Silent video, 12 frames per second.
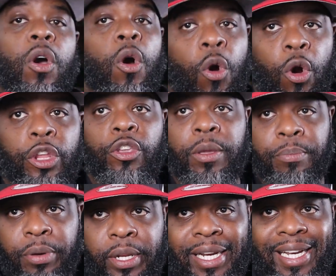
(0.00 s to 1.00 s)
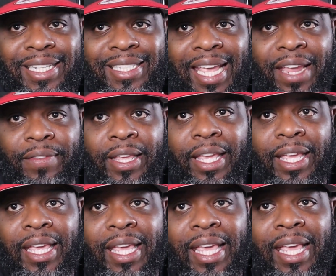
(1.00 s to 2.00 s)
or you can put it in safety,
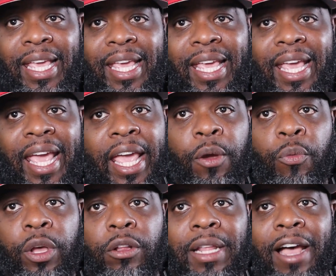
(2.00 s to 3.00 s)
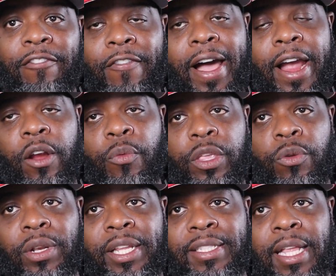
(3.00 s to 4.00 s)
it will not fire when you
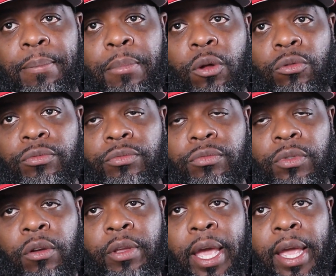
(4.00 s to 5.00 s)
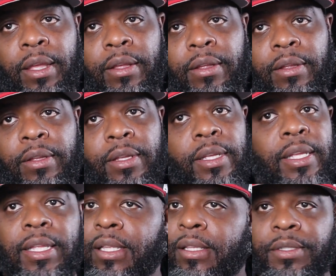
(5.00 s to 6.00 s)
release that bolt, okay?
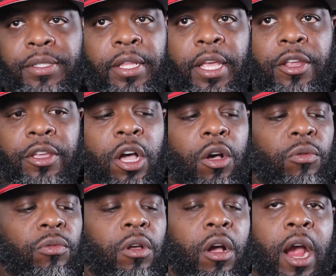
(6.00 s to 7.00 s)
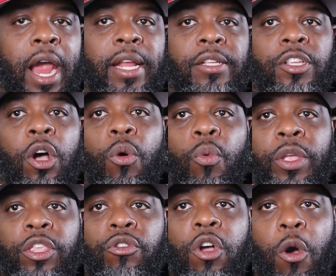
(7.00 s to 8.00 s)
See, there you go, all right? So
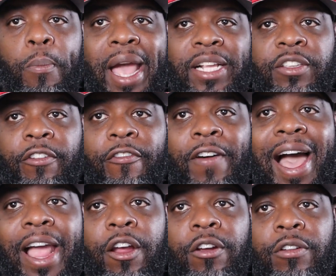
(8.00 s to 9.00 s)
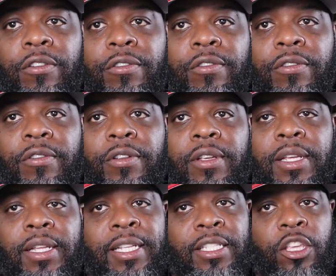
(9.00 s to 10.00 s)
when you go back to fire,
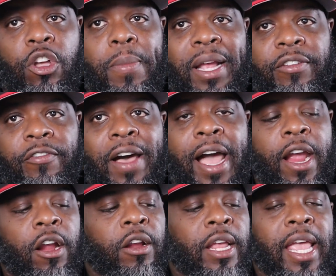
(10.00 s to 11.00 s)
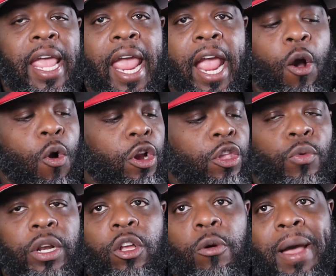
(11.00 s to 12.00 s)
let's say you go back to fire, or you
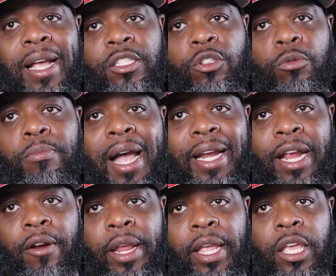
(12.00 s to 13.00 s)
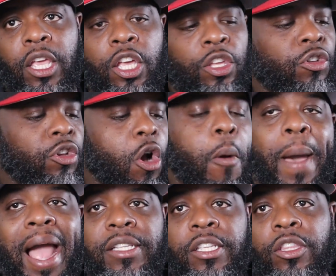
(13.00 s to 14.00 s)
wanna go back to binary, you can go
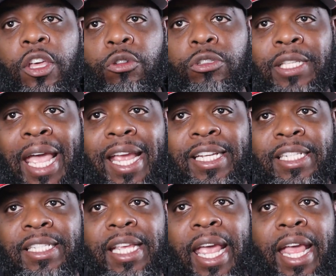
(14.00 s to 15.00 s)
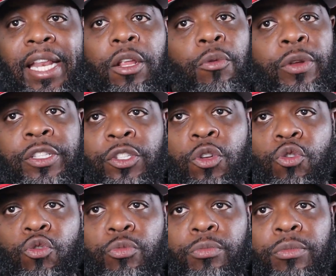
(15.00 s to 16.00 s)
back to those stages and
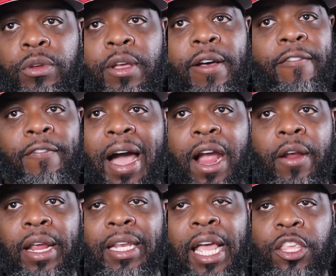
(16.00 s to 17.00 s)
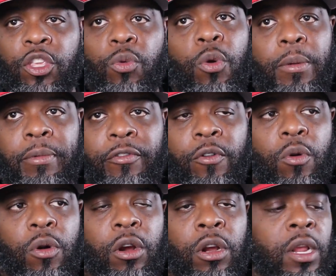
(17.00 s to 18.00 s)
resume firing like you were
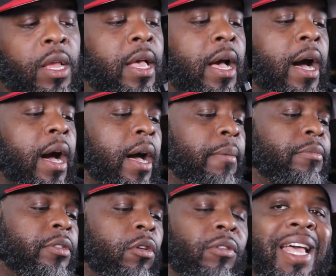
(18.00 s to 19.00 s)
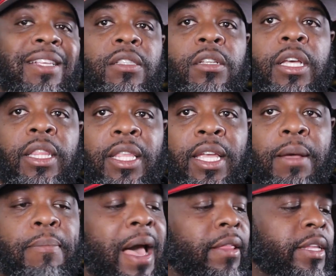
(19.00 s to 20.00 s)
before. So that's the good thing
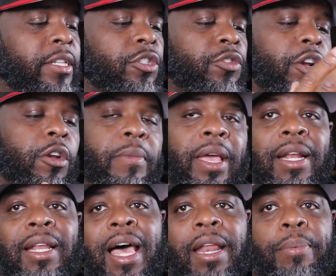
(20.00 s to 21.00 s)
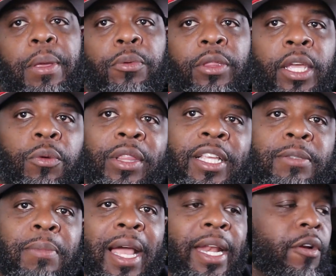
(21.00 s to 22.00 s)
about this trigger, man. A lot of people think with these
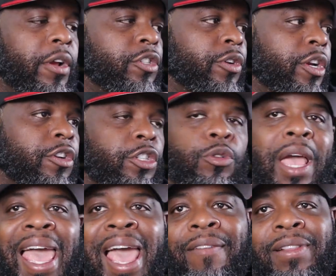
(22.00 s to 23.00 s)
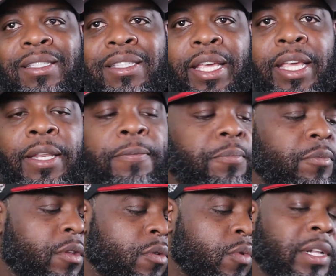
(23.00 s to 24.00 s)
binary triggers, you have to send,
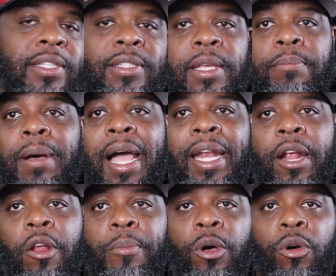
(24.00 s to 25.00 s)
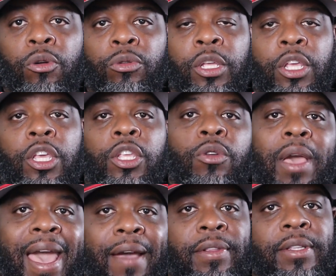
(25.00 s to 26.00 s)
once it's in binary mode, you
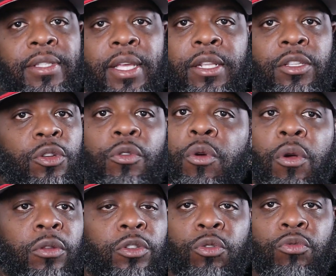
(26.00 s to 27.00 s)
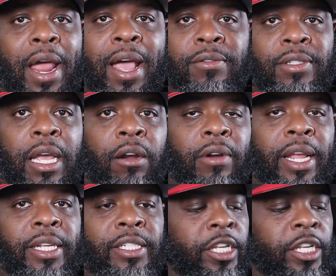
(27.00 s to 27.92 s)
have to send two rounds down range,